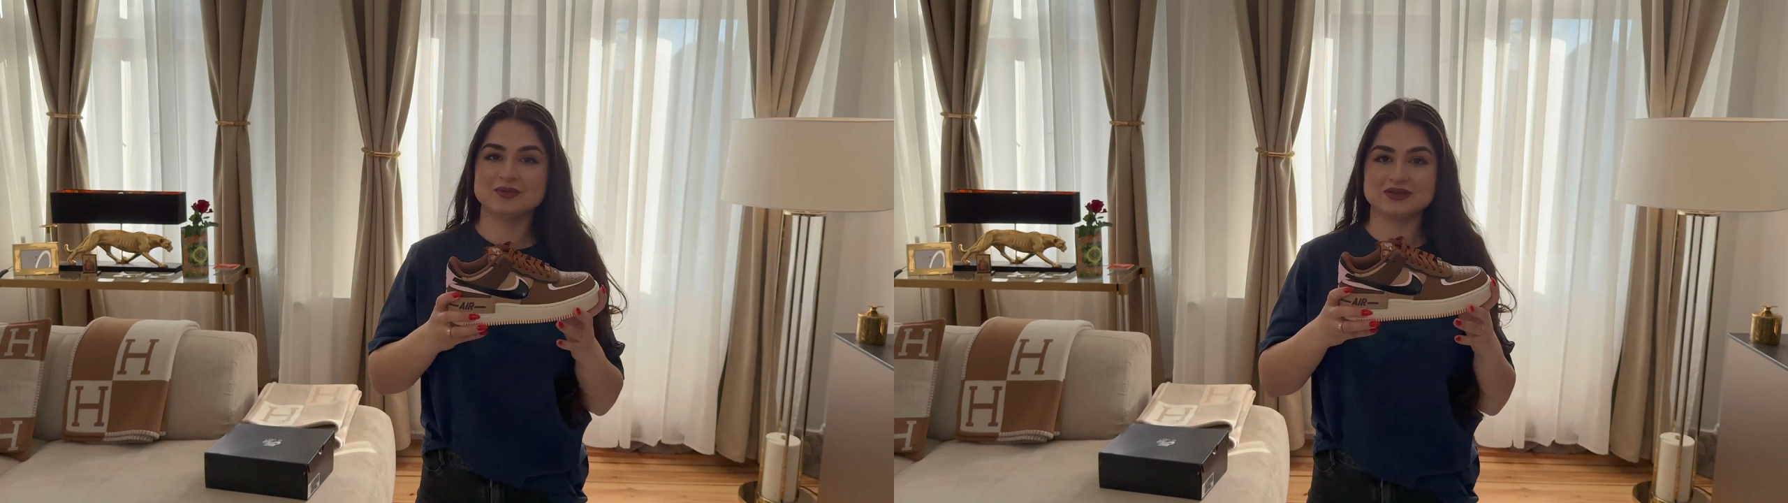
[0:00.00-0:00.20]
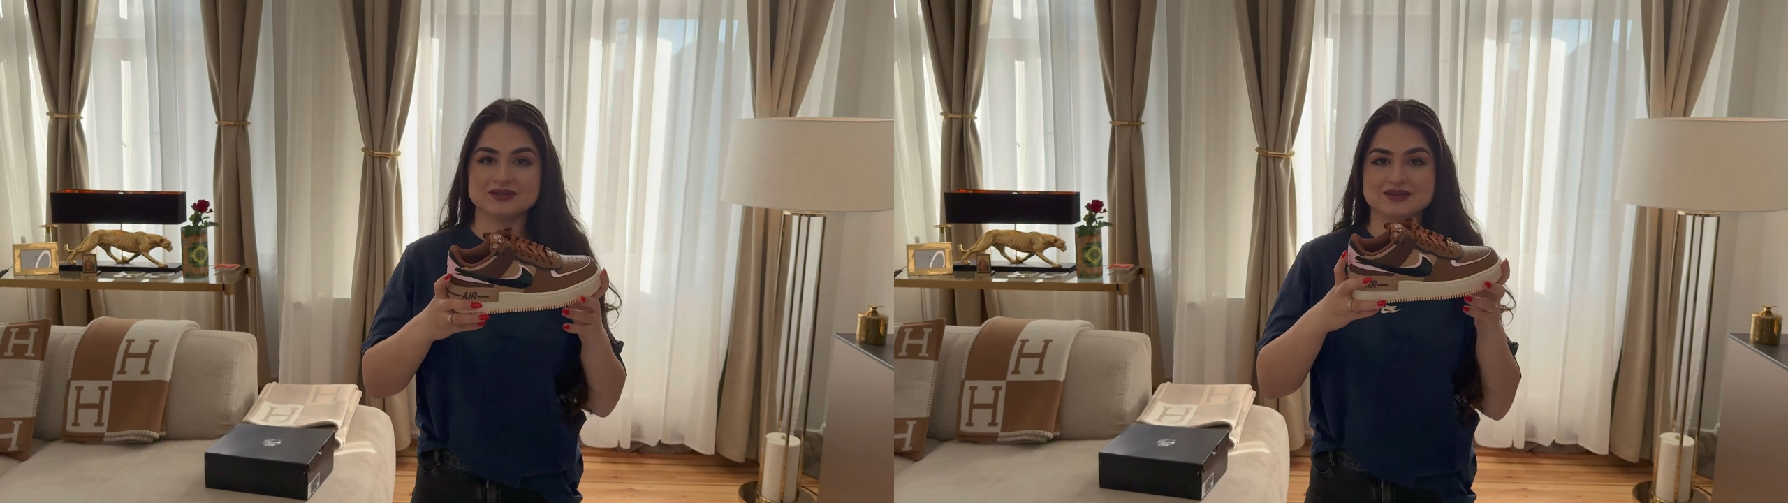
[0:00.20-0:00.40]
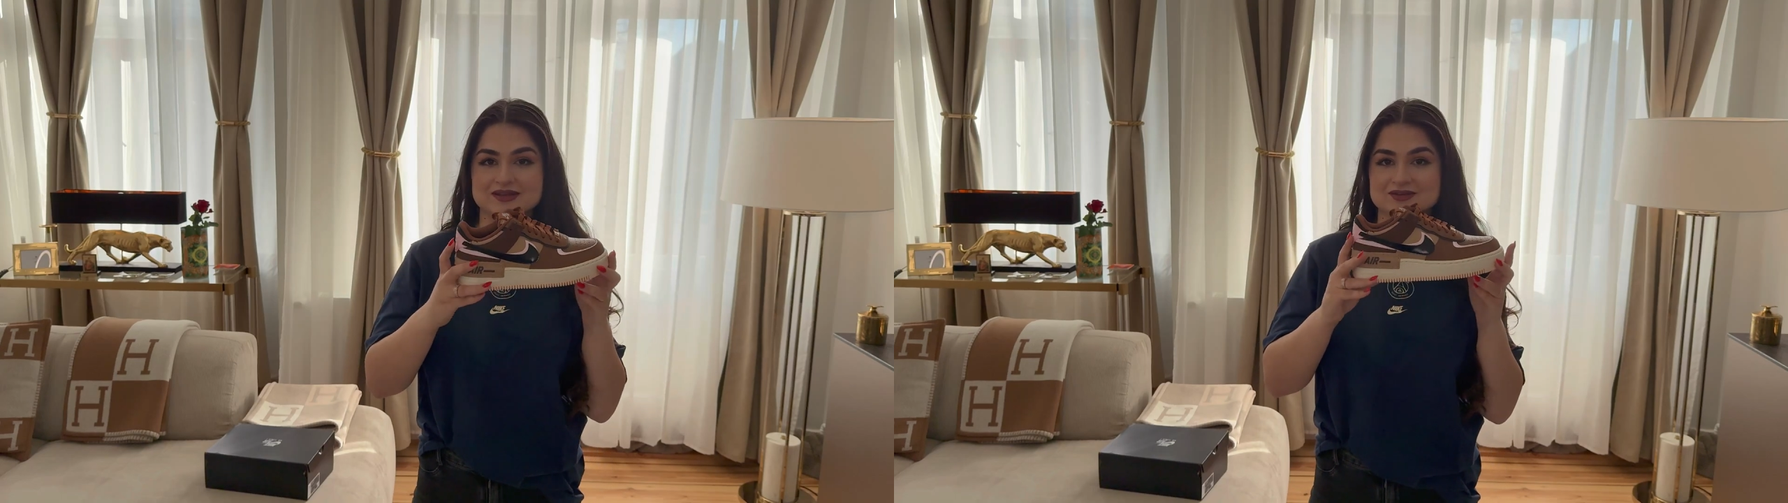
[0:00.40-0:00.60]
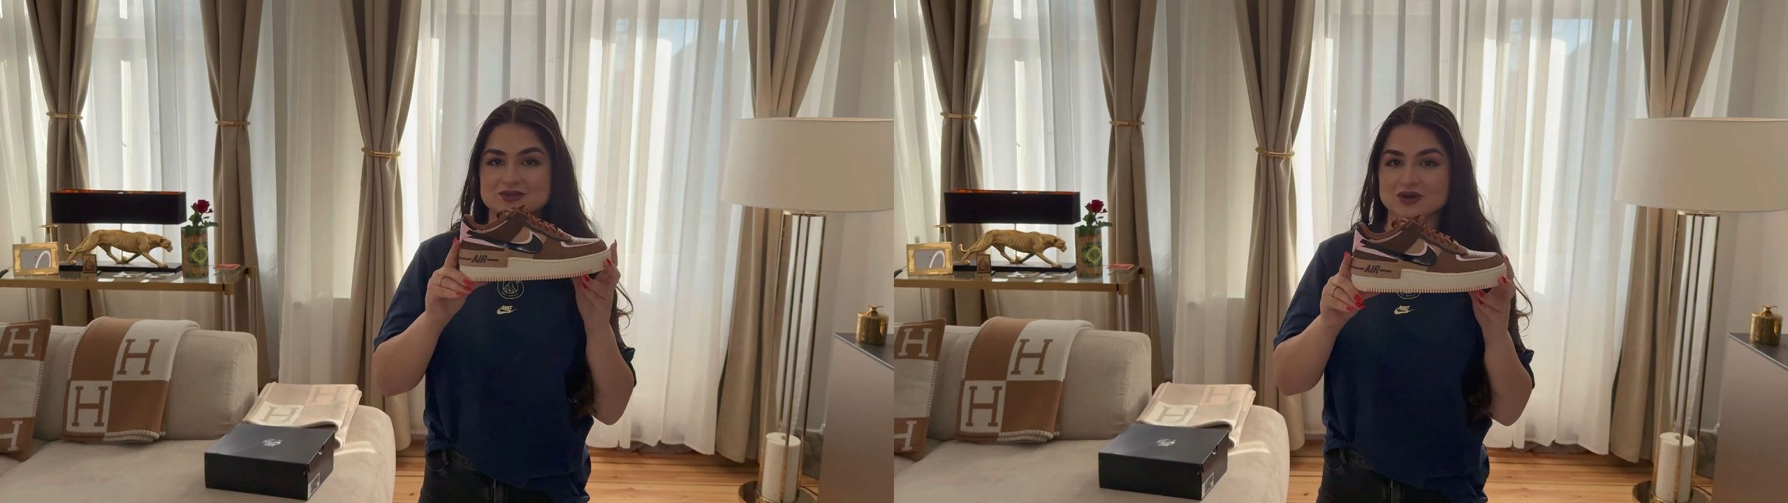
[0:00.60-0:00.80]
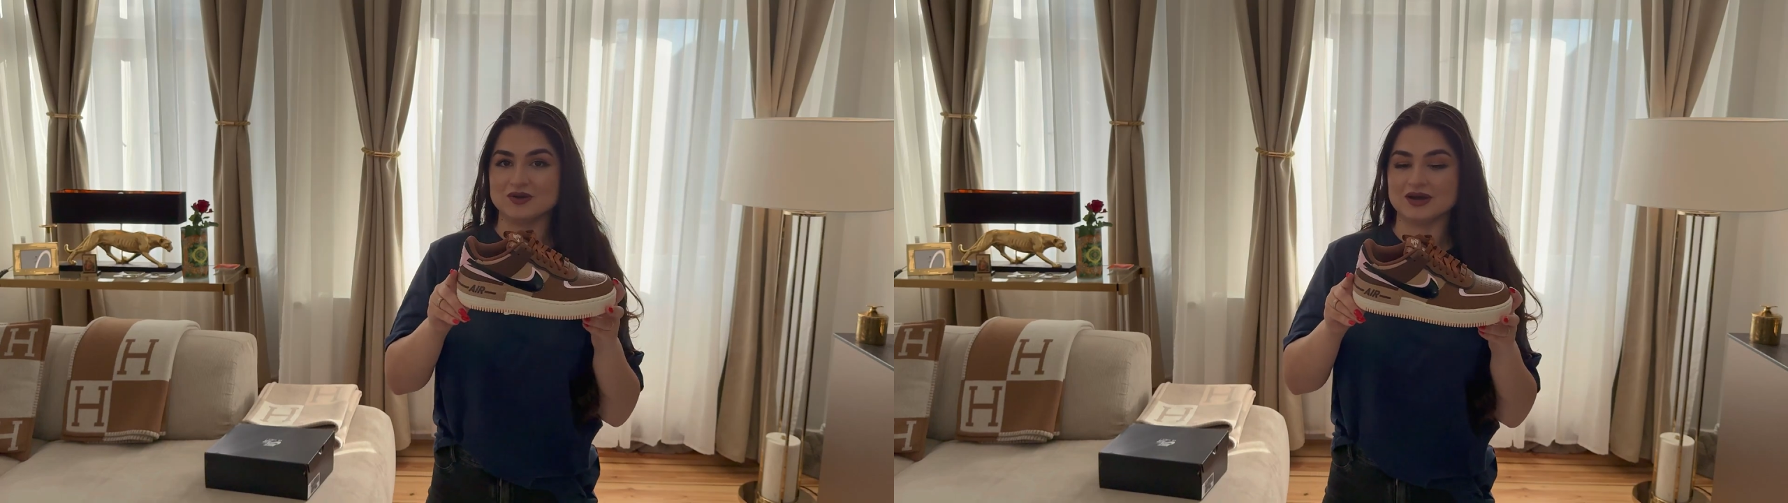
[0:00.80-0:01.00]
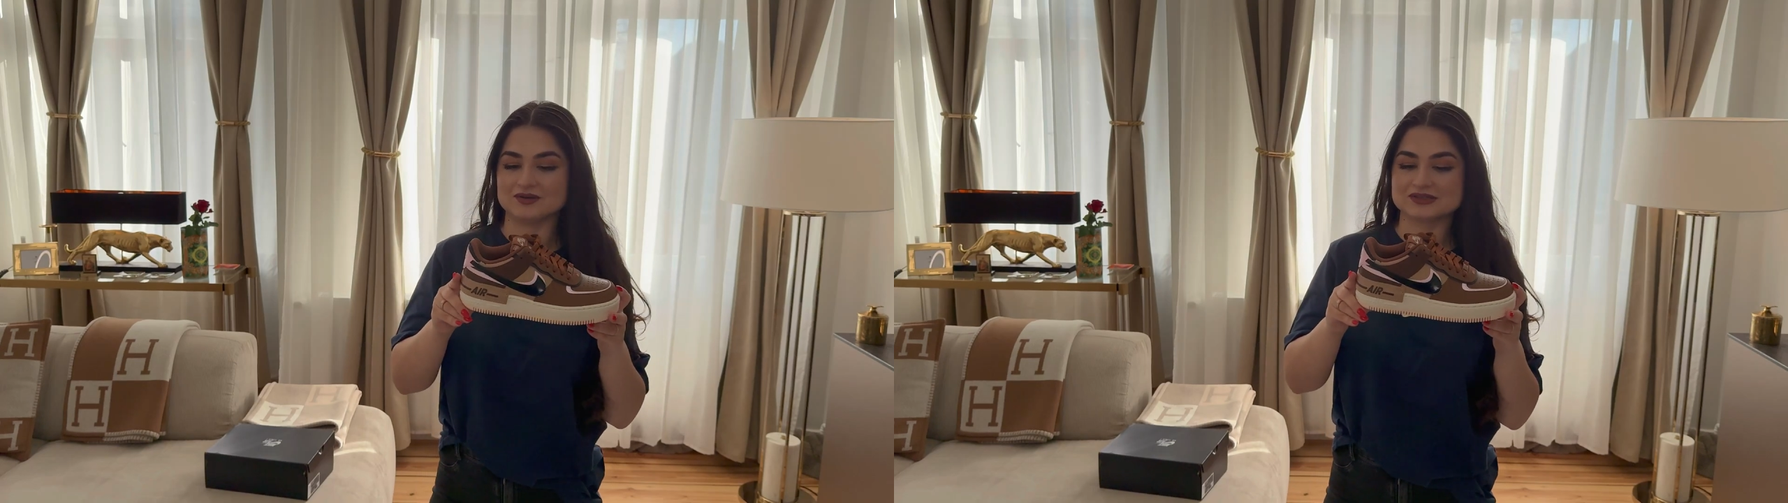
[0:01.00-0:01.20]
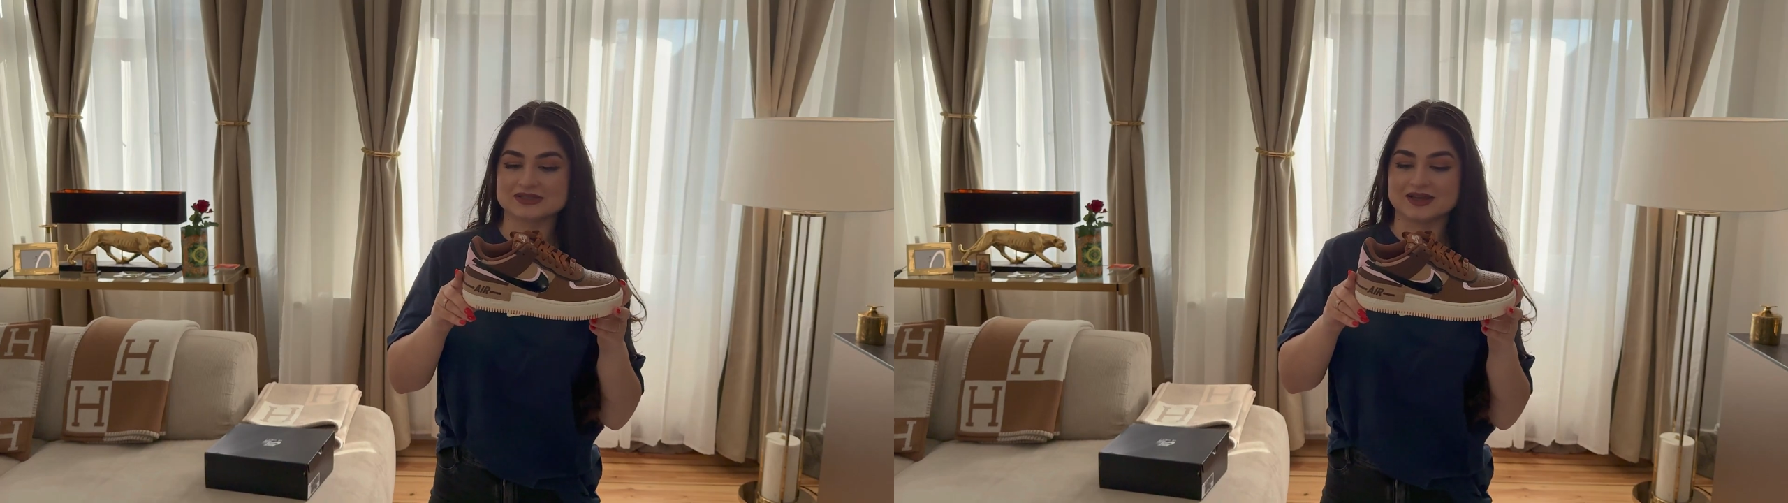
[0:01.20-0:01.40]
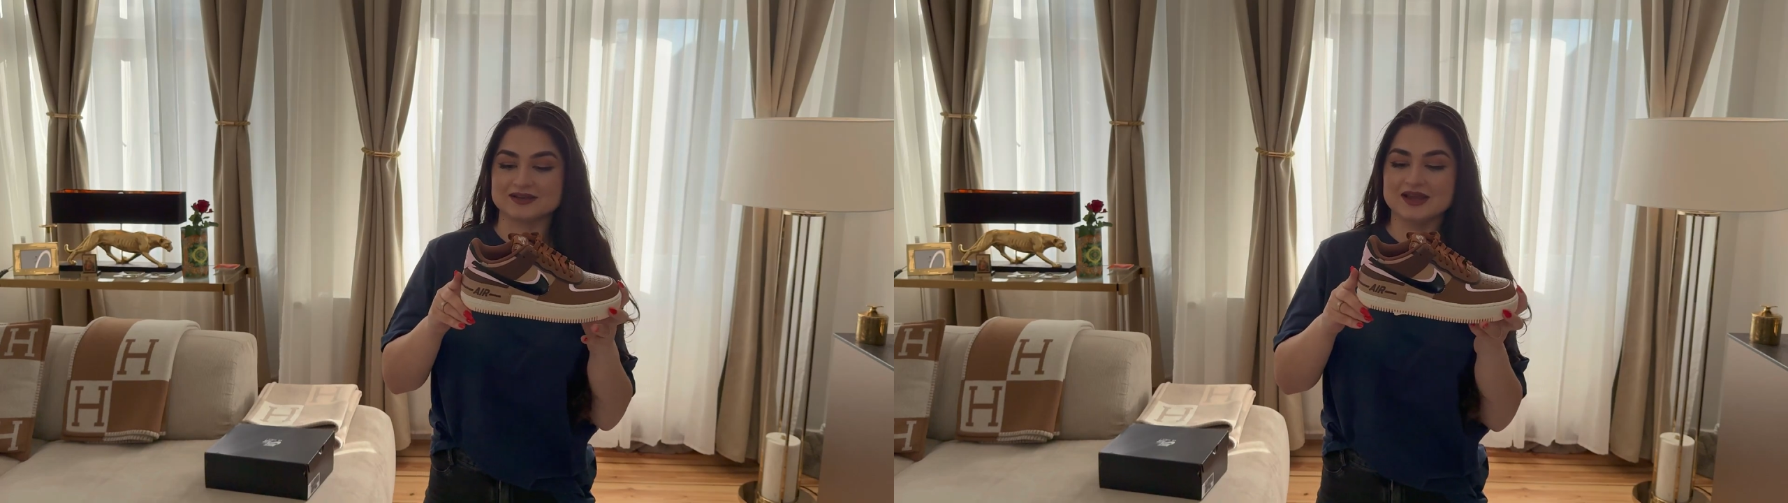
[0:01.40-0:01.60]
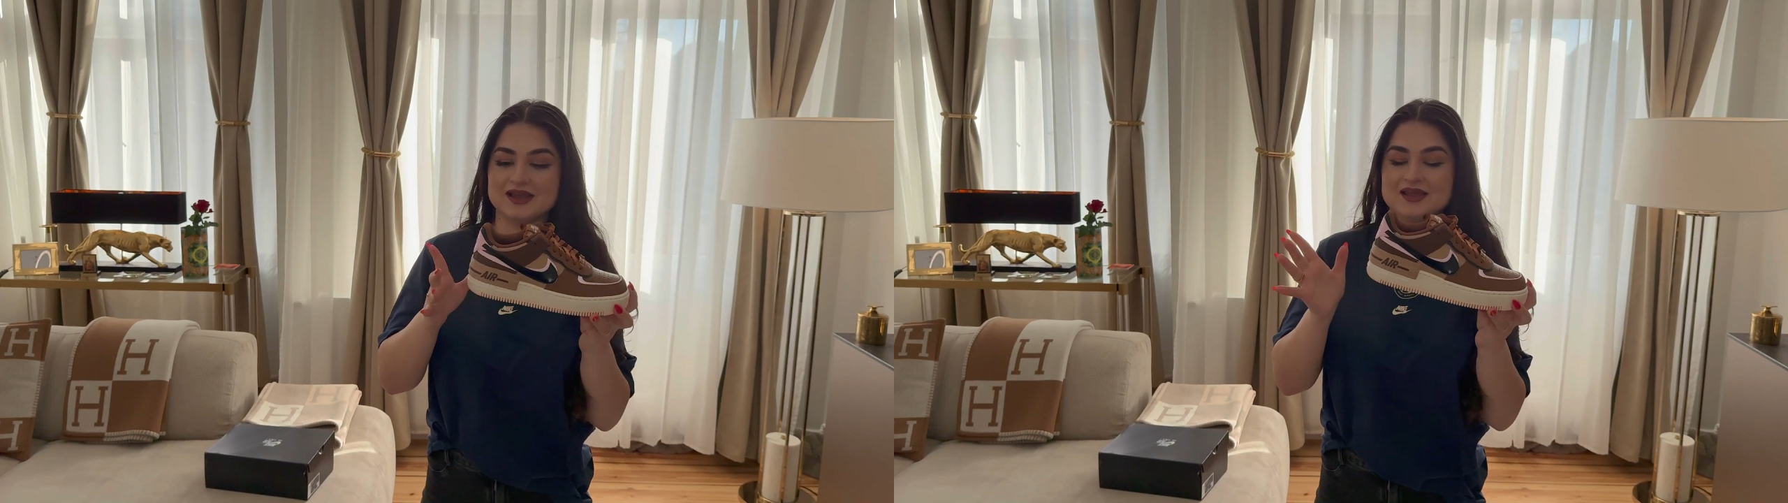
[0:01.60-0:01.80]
in and go outside,